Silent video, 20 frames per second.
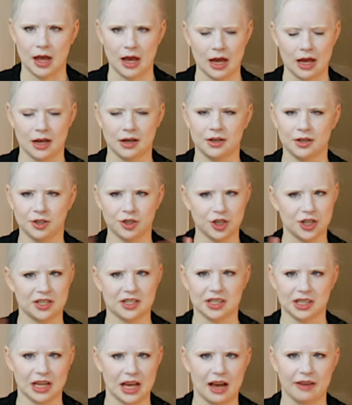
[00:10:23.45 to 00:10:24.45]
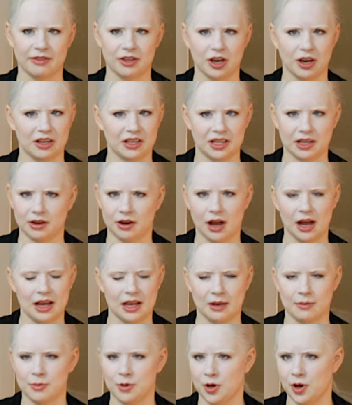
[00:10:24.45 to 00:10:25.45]
And just a caveat here I
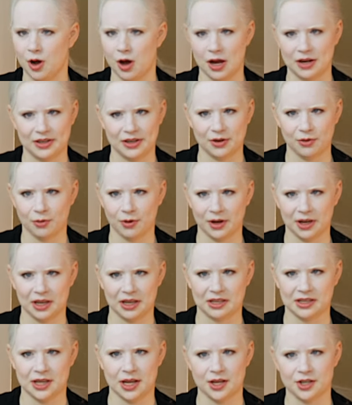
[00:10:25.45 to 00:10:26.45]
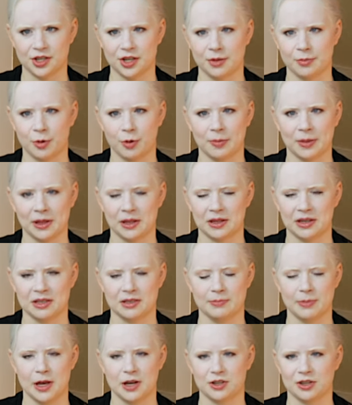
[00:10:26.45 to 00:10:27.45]
am not an orientation and mobility
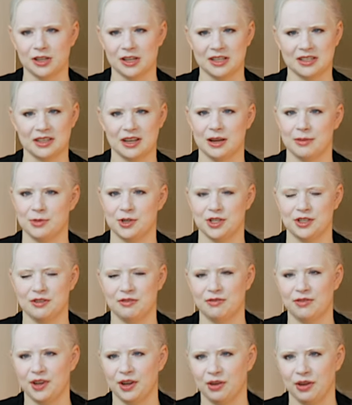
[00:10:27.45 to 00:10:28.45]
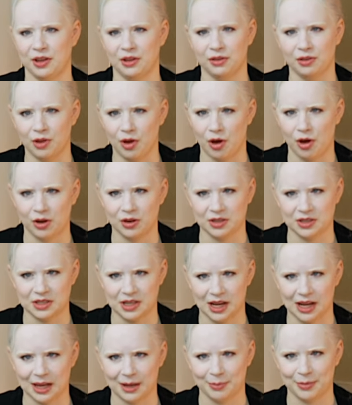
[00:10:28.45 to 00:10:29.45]
specialist. I'm just a very long
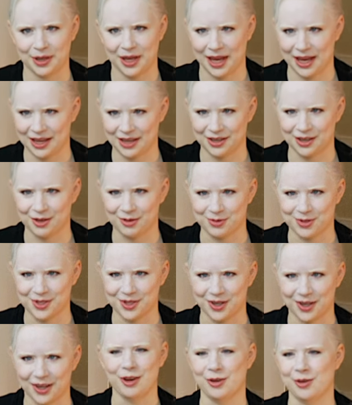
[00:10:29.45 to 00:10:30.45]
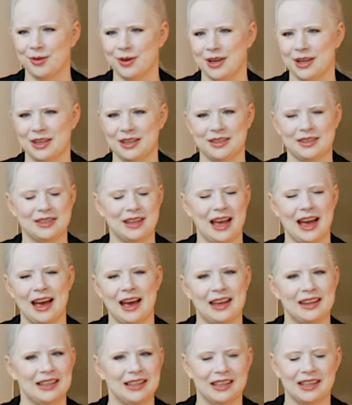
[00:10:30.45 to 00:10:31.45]
time cane user who has
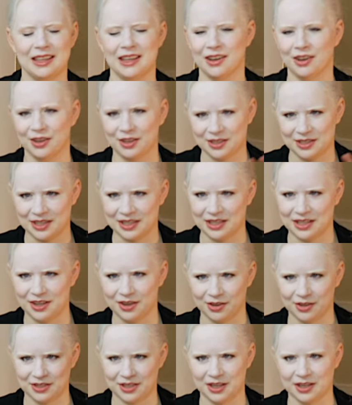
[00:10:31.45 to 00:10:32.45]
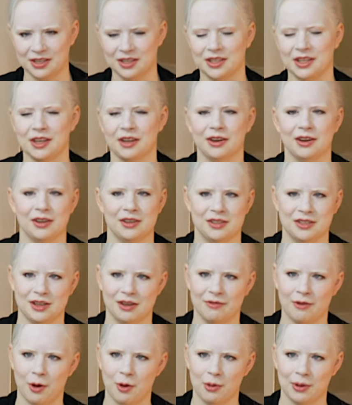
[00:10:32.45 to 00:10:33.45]
had years and years and years
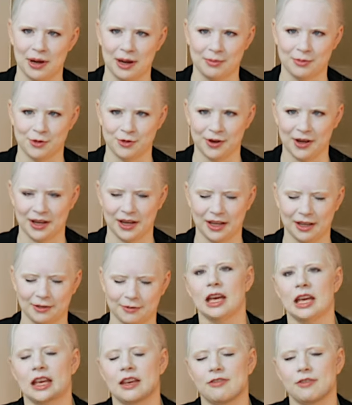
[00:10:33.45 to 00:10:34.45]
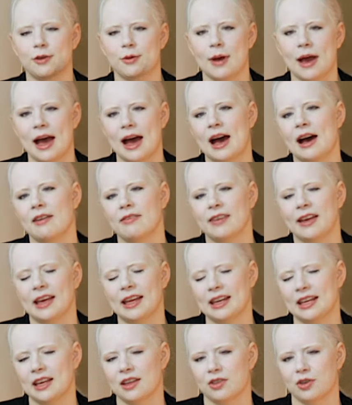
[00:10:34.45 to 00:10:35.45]
of O&M training. If you have
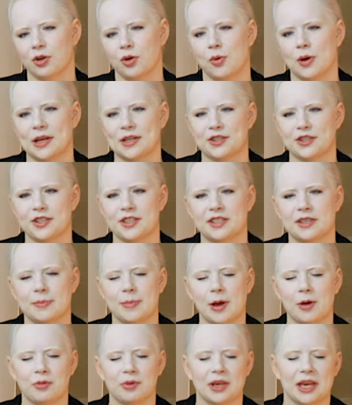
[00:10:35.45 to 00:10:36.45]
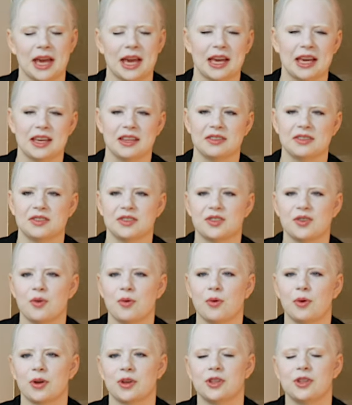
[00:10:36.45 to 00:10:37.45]
any other questions about canes
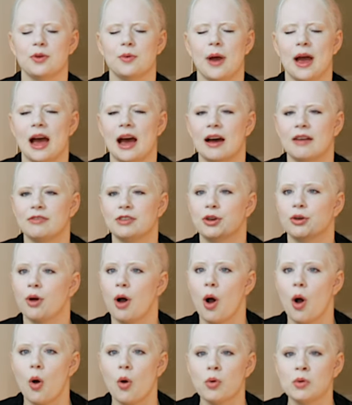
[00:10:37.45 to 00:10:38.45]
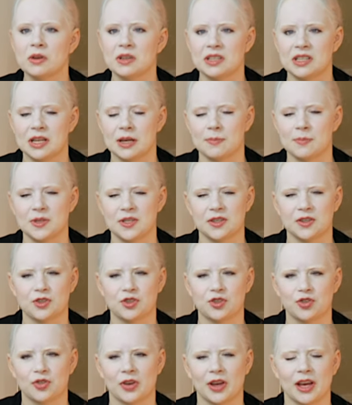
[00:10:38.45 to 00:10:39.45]
or you have your own tips and
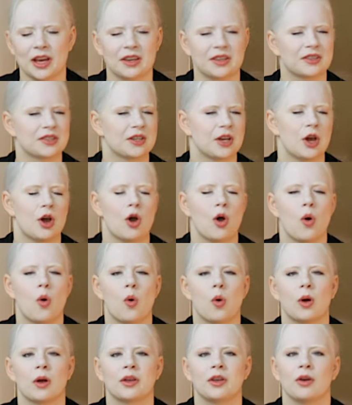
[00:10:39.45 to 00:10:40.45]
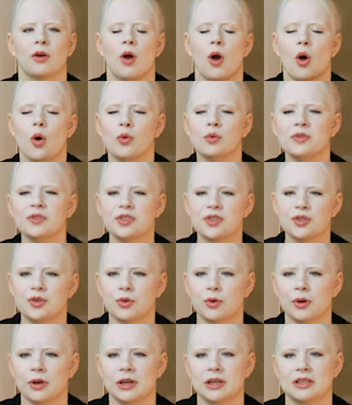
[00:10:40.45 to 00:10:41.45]
tricks or your own
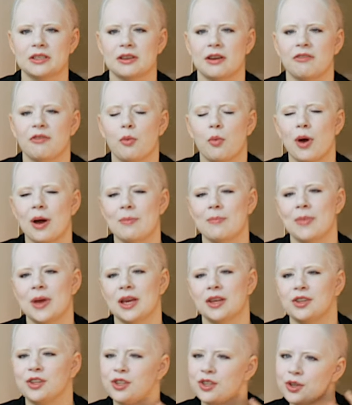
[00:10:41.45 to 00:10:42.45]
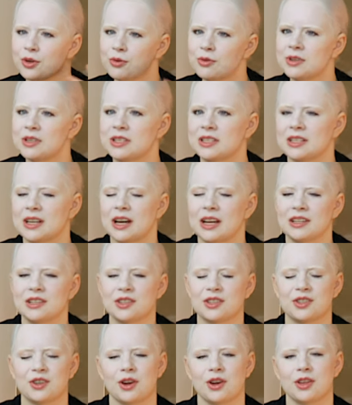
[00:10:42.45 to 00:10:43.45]
stories of what made you decide to
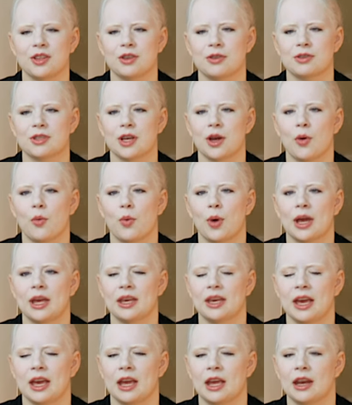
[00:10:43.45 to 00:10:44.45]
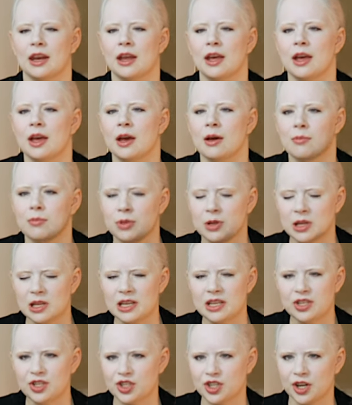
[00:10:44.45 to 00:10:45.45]
start using a white cane,
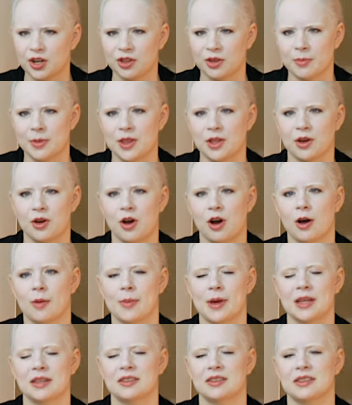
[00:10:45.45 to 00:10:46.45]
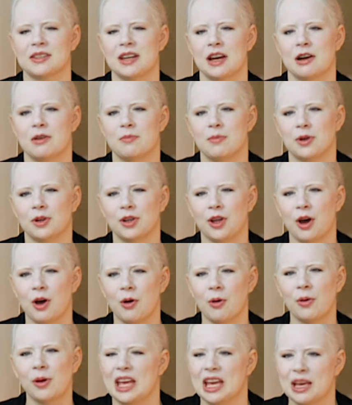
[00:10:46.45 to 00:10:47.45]
please share them in the comments down
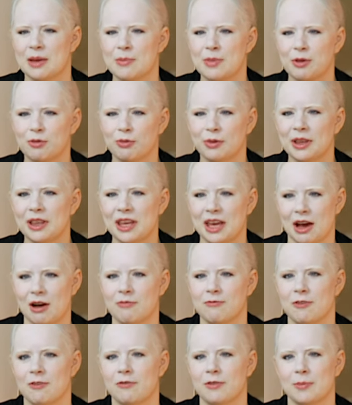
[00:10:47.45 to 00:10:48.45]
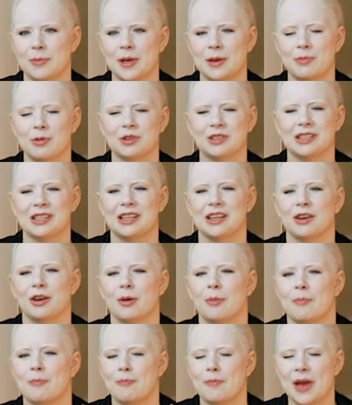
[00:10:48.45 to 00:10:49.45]
below. It can be really helpful for people to
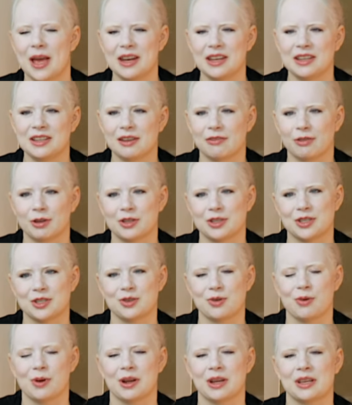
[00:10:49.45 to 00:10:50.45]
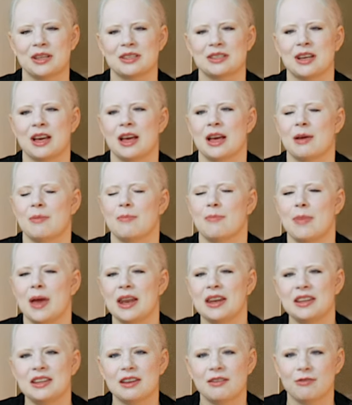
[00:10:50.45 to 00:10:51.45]
hear many different stories
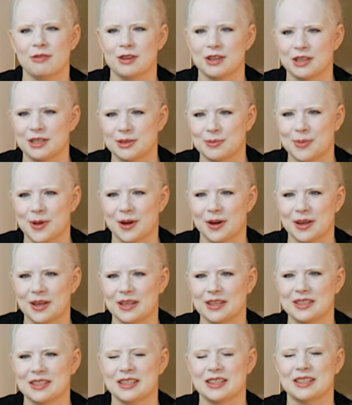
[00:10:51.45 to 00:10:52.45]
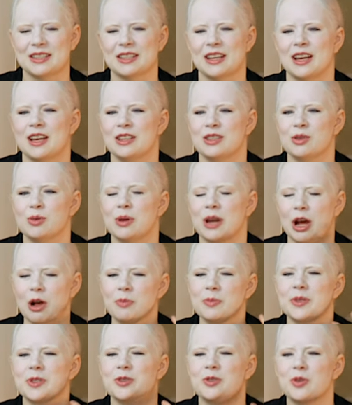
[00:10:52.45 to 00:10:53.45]
many different experiences, so it
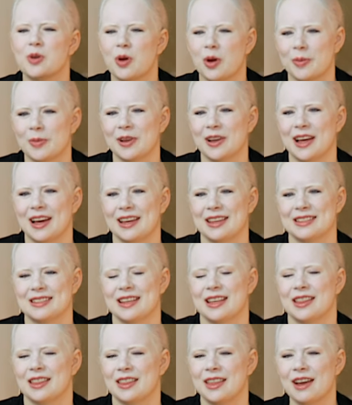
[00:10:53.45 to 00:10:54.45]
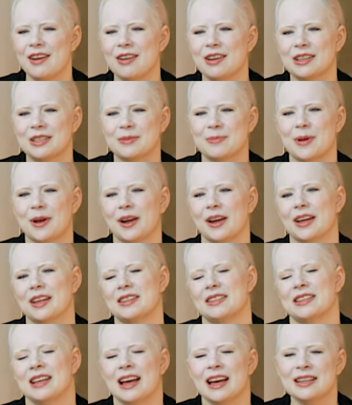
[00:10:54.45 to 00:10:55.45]
helps normalize their
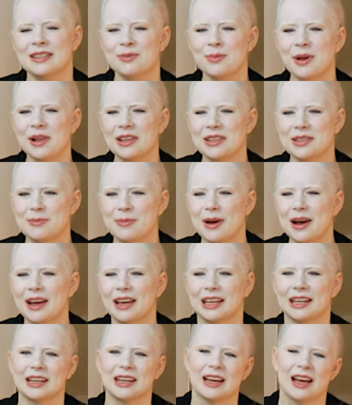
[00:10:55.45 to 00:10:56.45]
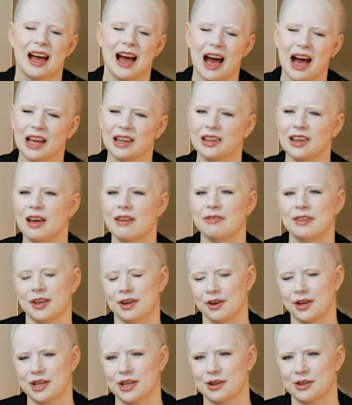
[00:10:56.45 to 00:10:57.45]
experience as well as mine. I love
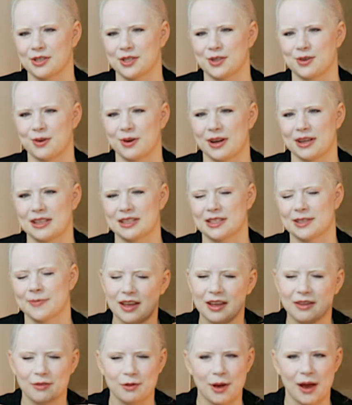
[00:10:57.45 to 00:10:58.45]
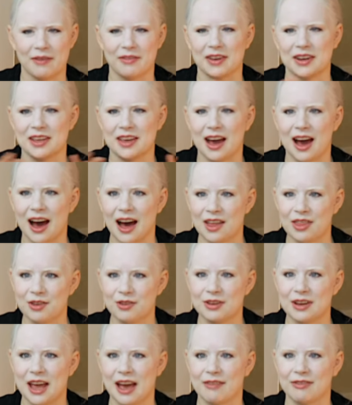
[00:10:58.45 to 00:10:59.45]
hearing your stories. If you have any
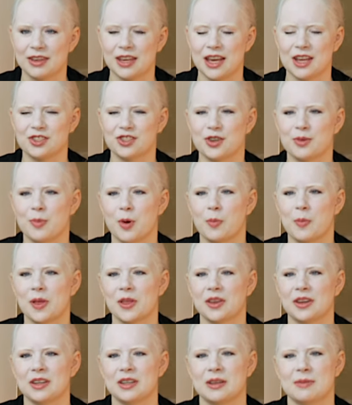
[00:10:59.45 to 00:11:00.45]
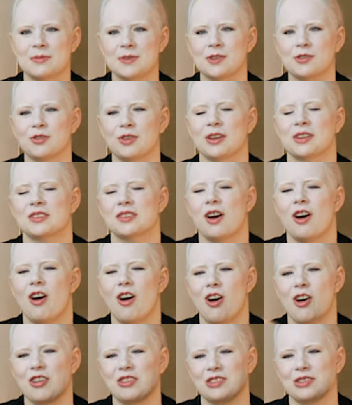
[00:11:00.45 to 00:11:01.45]
other navigation and mobility tips and tricks,
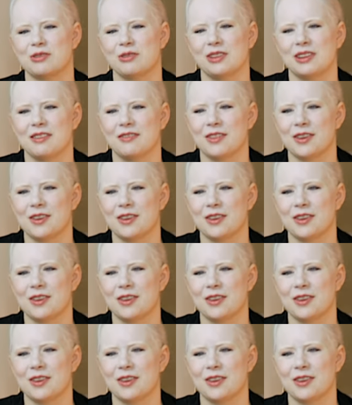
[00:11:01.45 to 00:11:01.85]
also leave